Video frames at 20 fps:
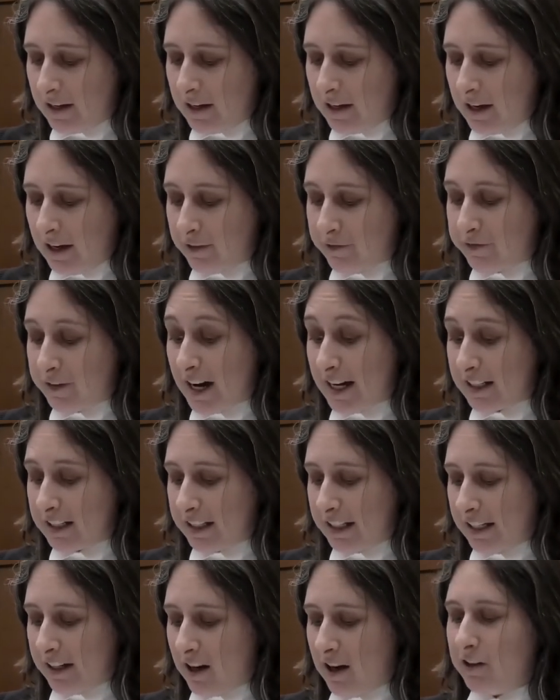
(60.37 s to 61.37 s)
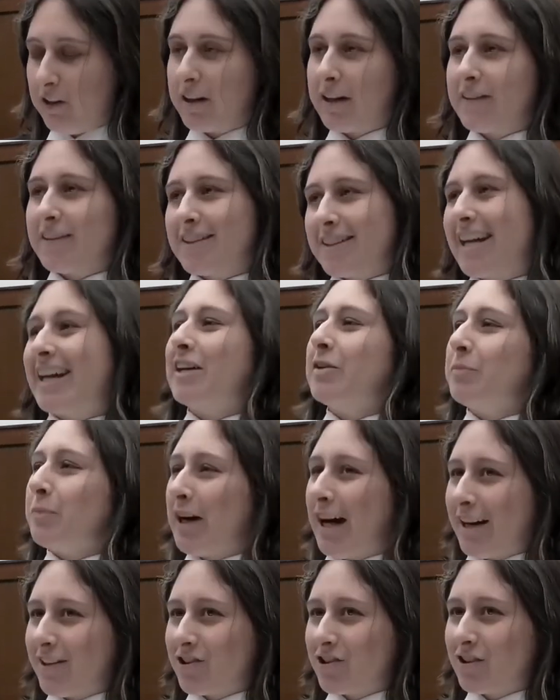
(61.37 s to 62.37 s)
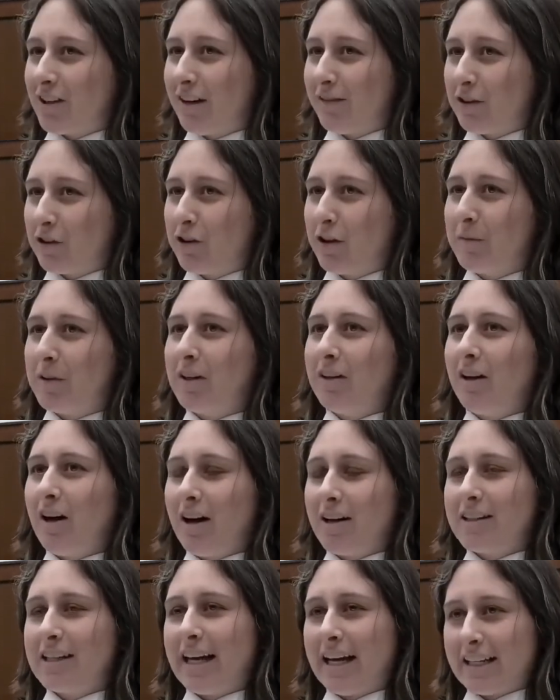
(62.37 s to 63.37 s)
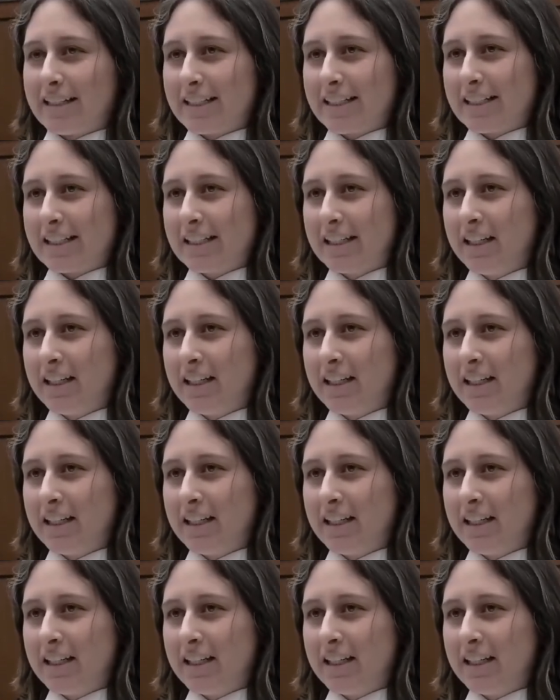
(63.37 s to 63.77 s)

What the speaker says: And finally, I'll look at the second branch of the criminal law test